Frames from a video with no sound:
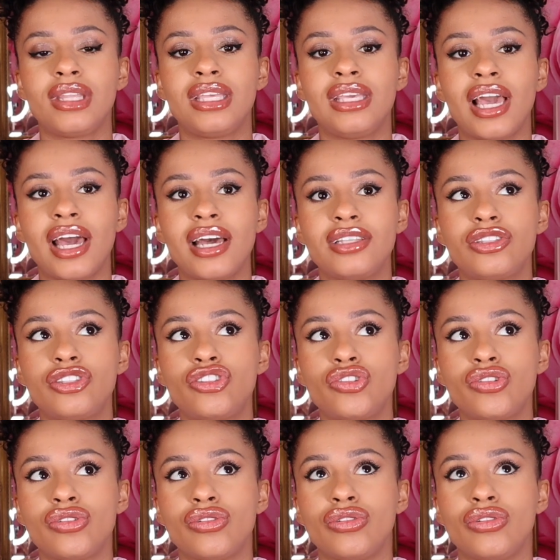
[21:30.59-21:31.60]
get
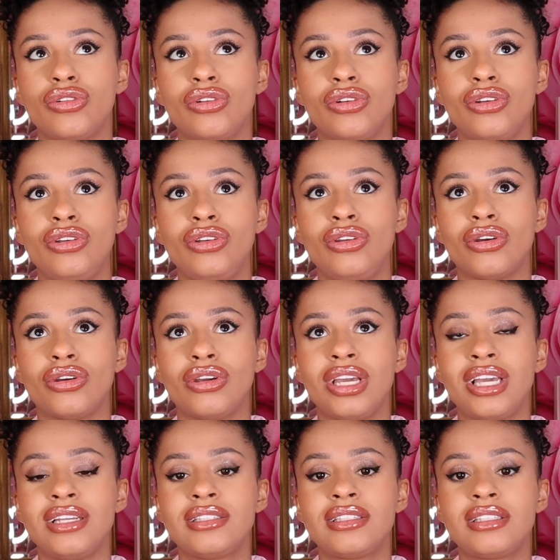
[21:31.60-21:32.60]
to, you know,
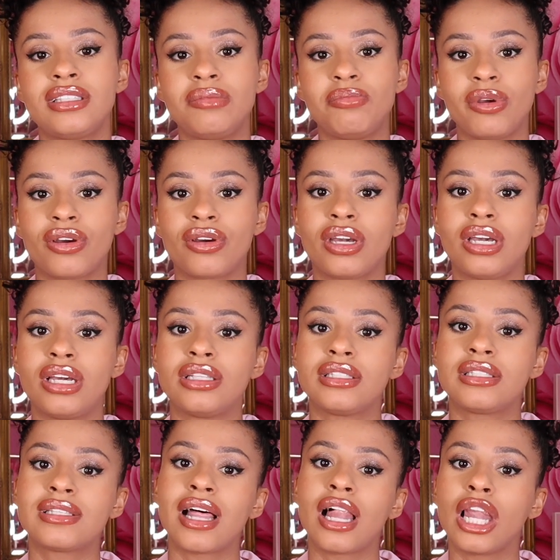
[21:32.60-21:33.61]

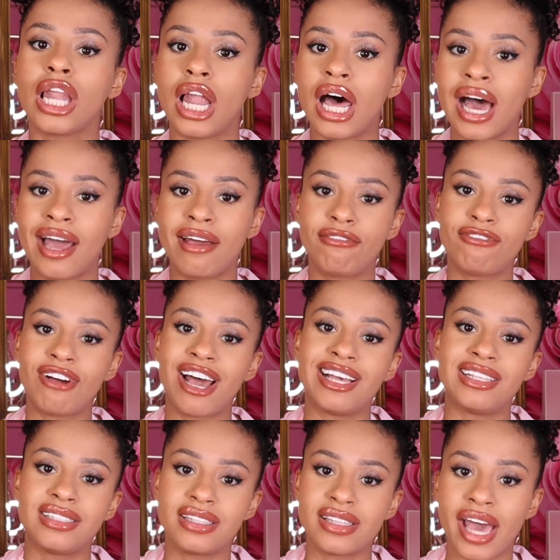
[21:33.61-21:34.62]
experience life
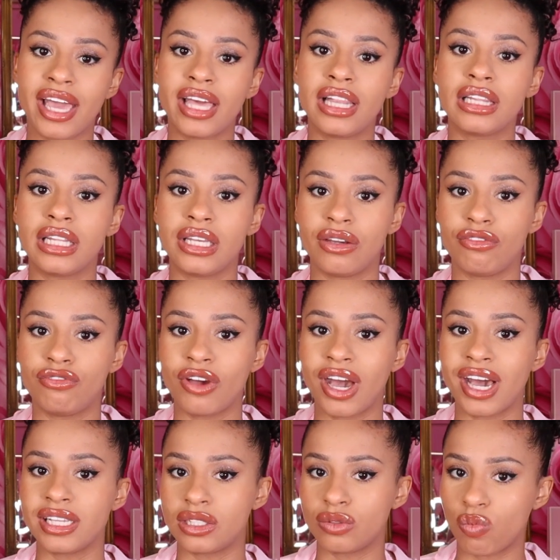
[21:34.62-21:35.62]
as they live
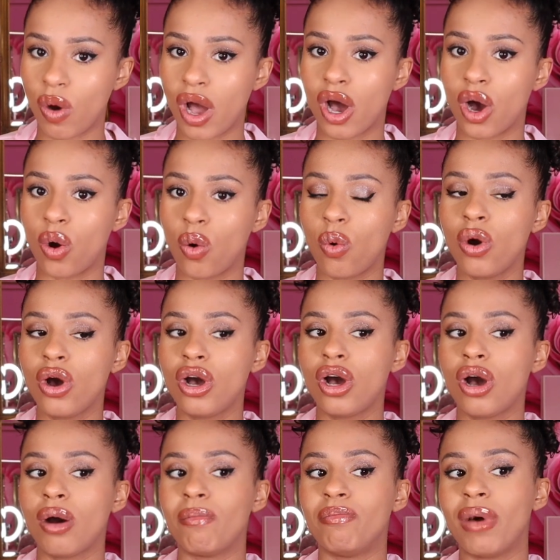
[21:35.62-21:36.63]
as well,
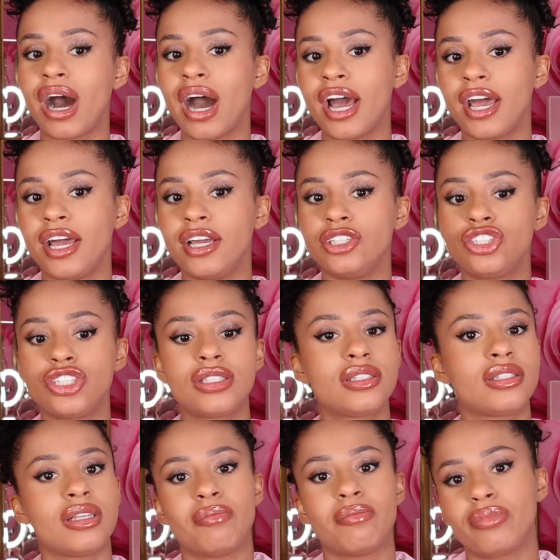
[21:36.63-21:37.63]
by
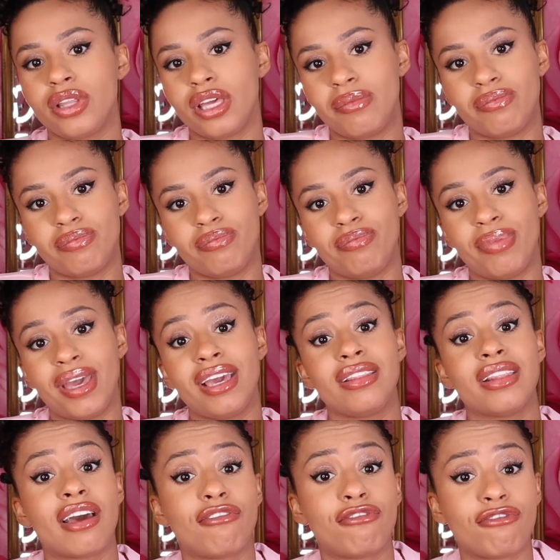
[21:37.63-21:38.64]
just simply
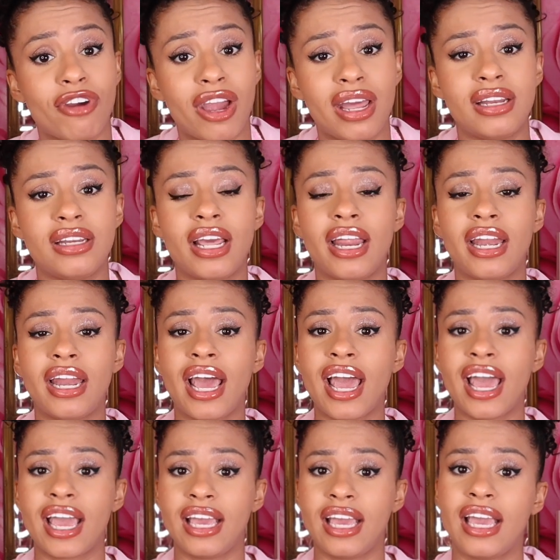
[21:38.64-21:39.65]
being their friend and
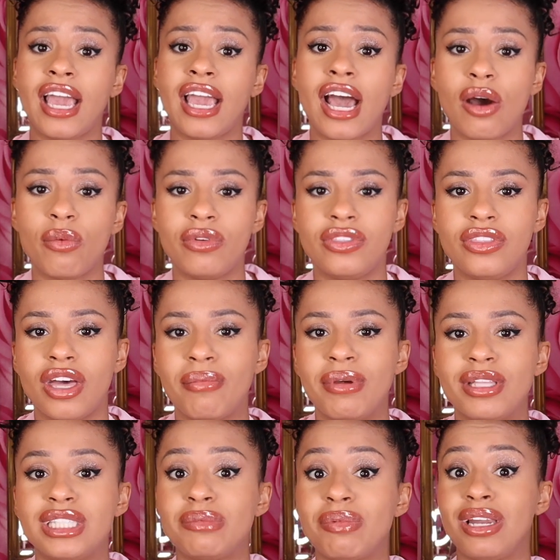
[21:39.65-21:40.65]
hanging out with them
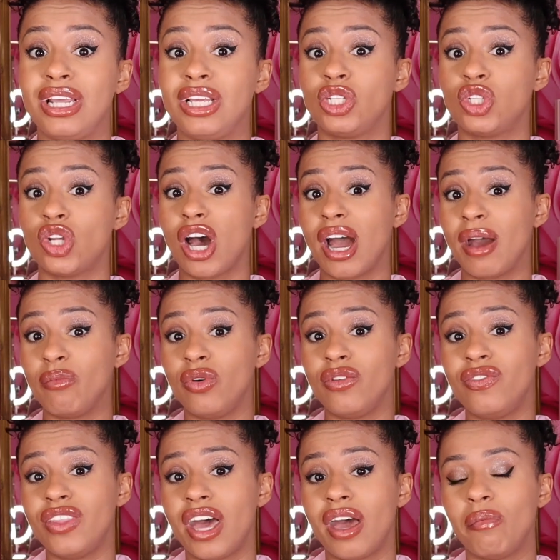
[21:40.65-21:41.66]
and spending time
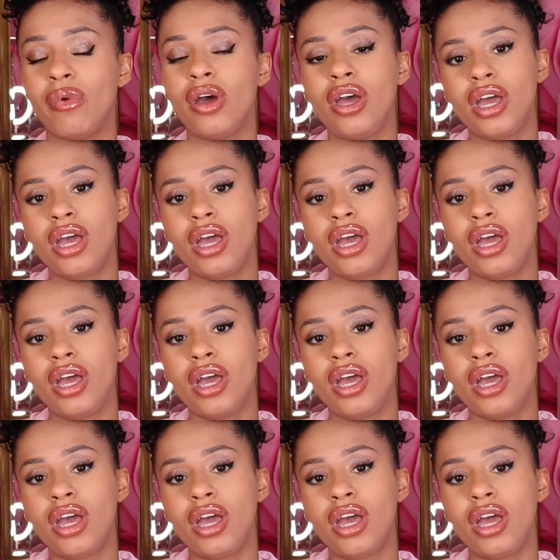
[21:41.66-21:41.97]
with them.